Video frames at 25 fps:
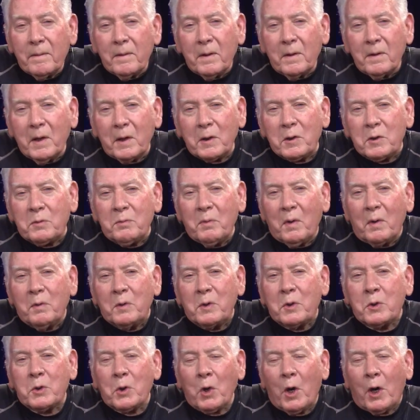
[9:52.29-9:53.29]
The next
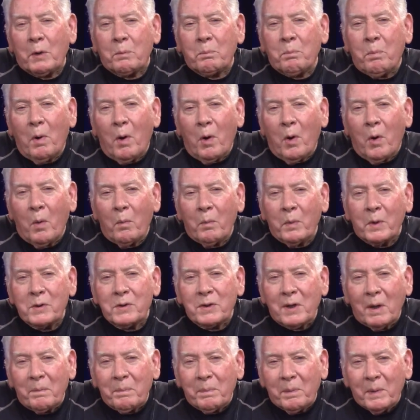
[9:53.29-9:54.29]
very short poem is
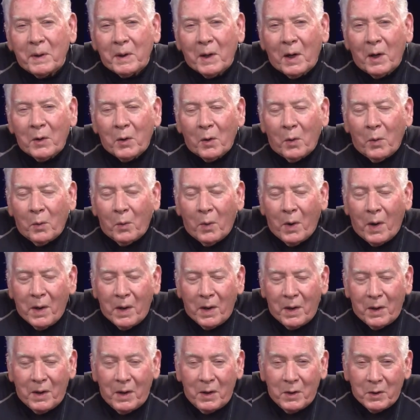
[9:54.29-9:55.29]
something I know
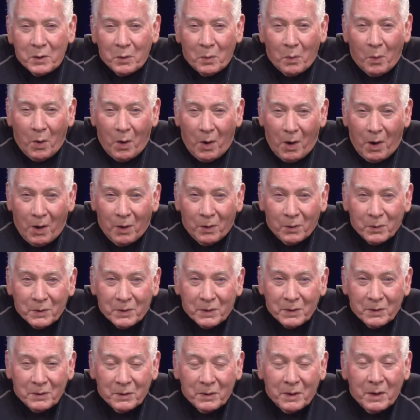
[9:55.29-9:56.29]
you all
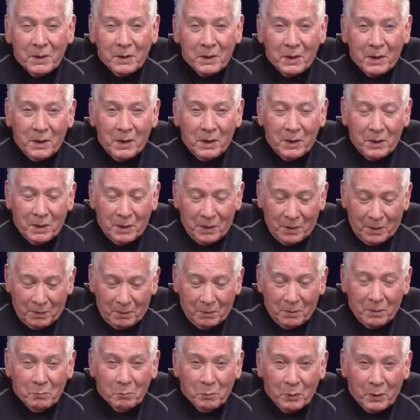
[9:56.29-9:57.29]
can
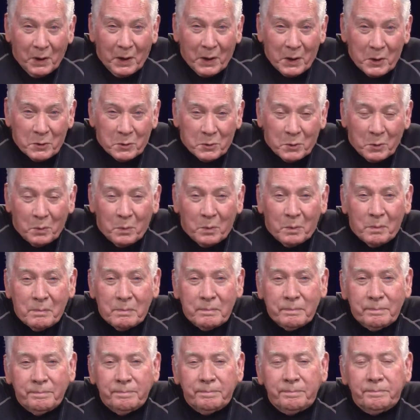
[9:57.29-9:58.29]
relate to.
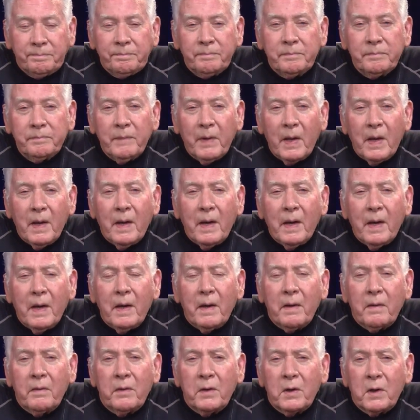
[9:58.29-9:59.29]

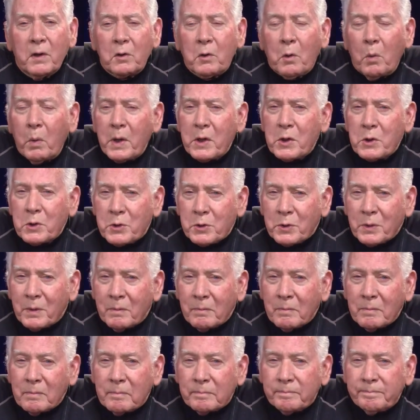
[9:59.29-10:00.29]
The
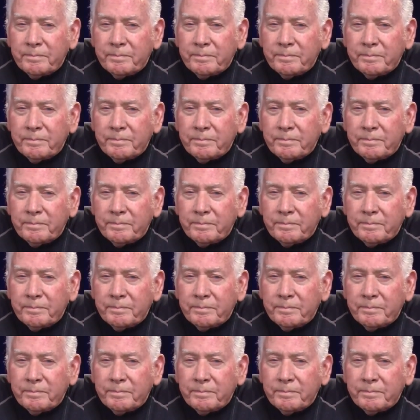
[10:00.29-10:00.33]
Equation.